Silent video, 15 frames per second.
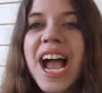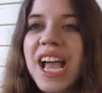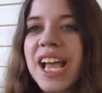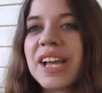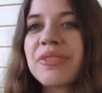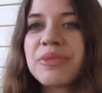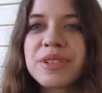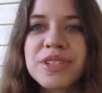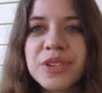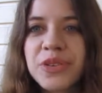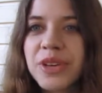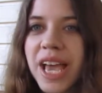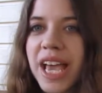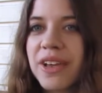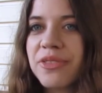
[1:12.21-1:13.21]
it was
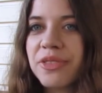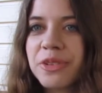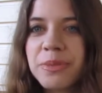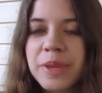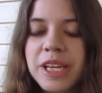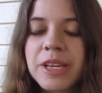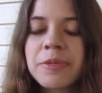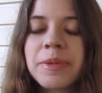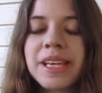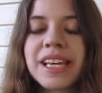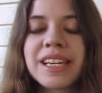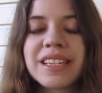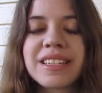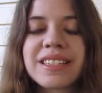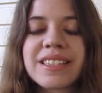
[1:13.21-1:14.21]
okay for me
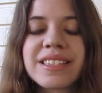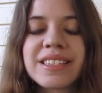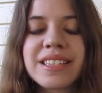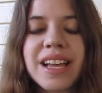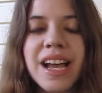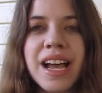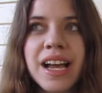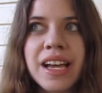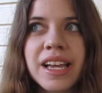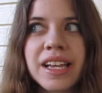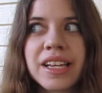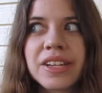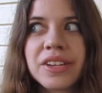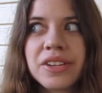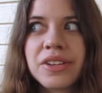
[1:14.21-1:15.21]
because
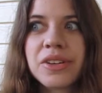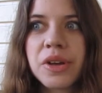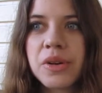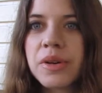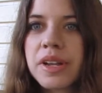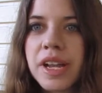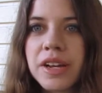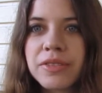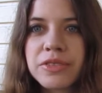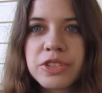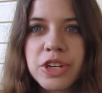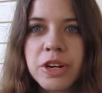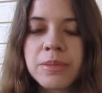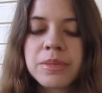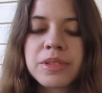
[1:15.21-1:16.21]
I know enough
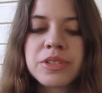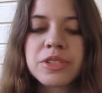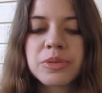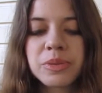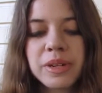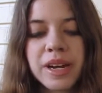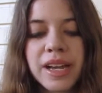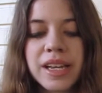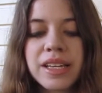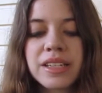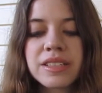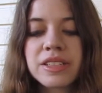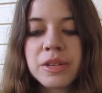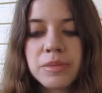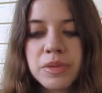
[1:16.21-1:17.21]
German to where I
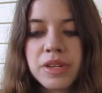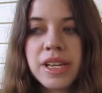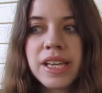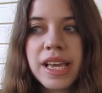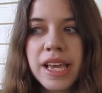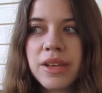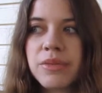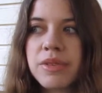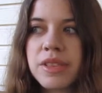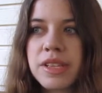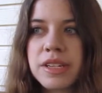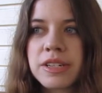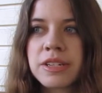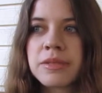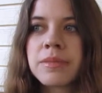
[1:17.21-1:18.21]
could communicate with
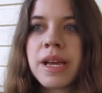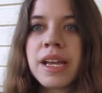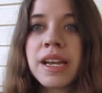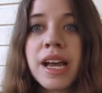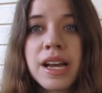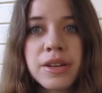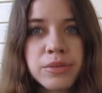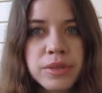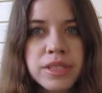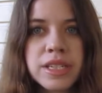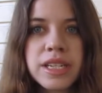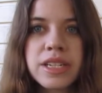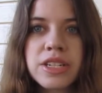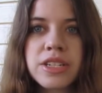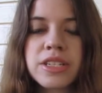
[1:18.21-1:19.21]
them, and I would
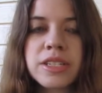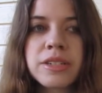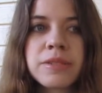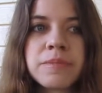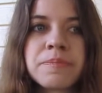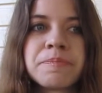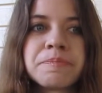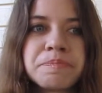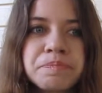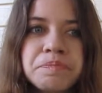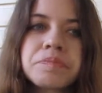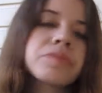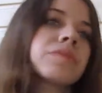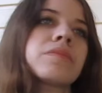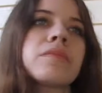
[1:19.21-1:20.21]
teach them
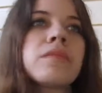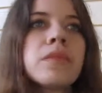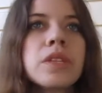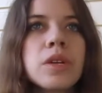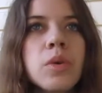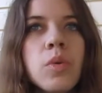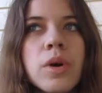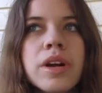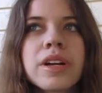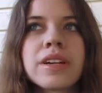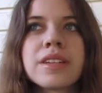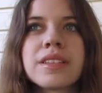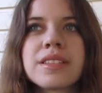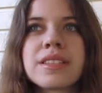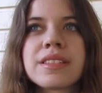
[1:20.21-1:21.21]

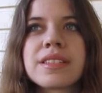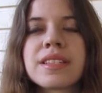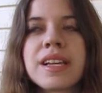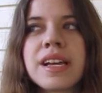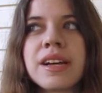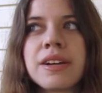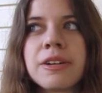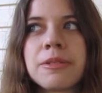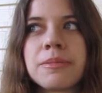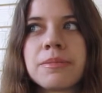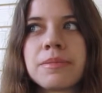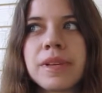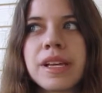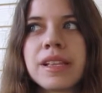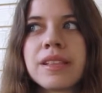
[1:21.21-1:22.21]
words
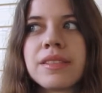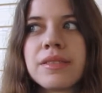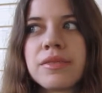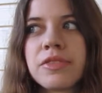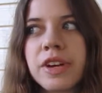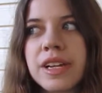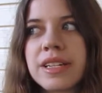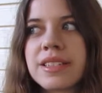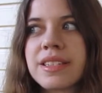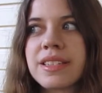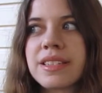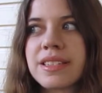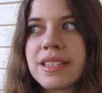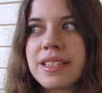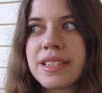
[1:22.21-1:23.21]
and
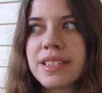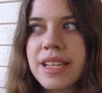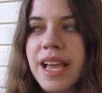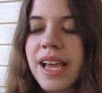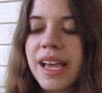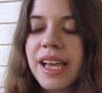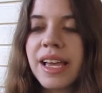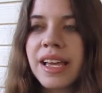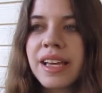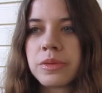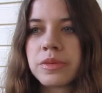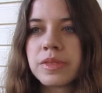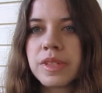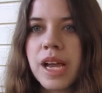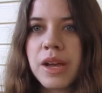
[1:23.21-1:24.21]
phrases to say.
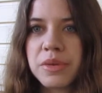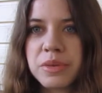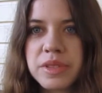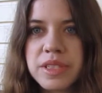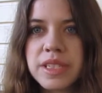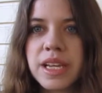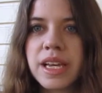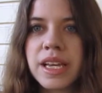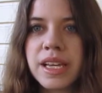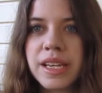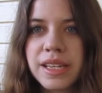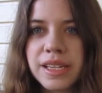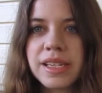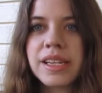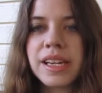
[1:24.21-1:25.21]
I would say
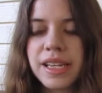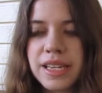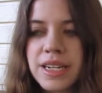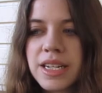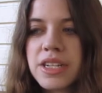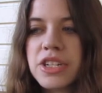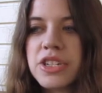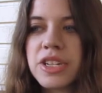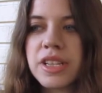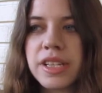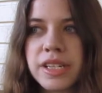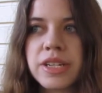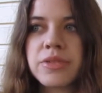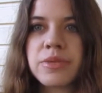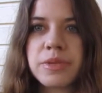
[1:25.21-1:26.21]
it in English, and
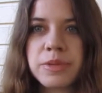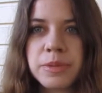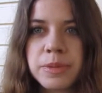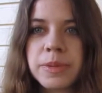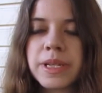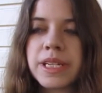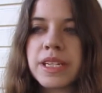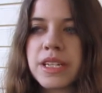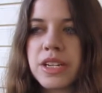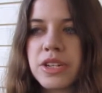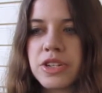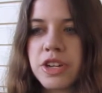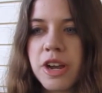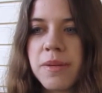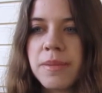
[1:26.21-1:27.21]
then I would repeat it in
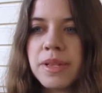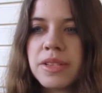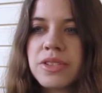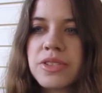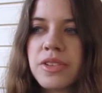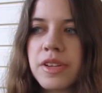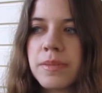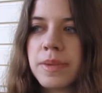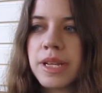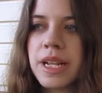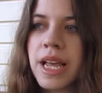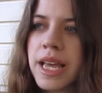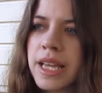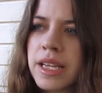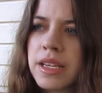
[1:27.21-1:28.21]
German, so I'd be
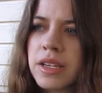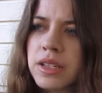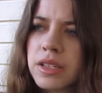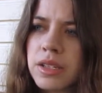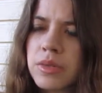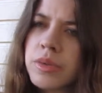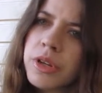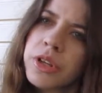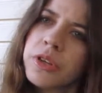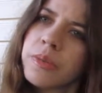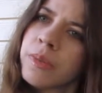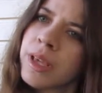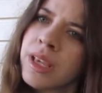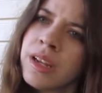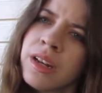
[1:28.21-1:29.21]
like, what do you
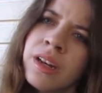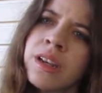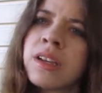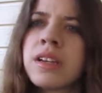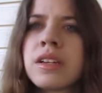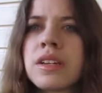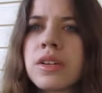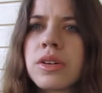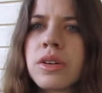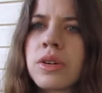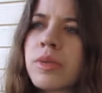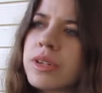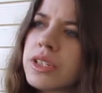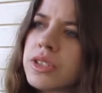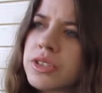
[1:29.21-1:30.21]
mean? Or
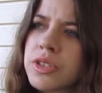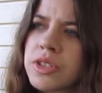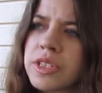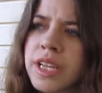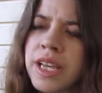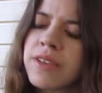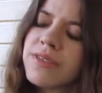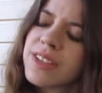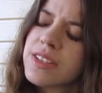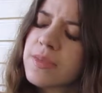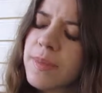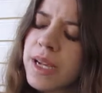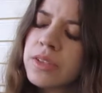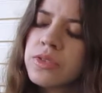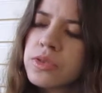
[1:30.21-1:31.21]
what did you say? Was
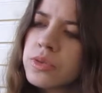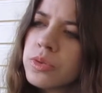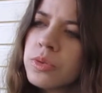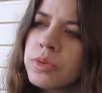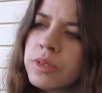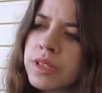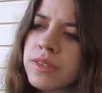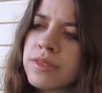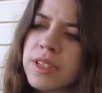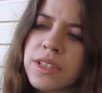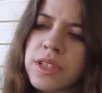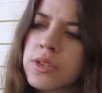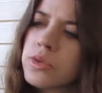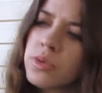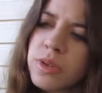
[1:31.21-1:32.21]
meinst du? Was
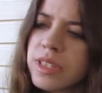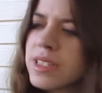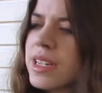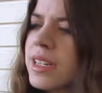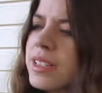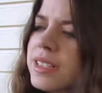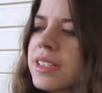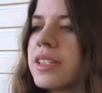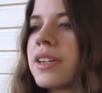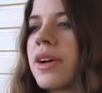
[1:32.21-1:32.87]
hast du gesagt?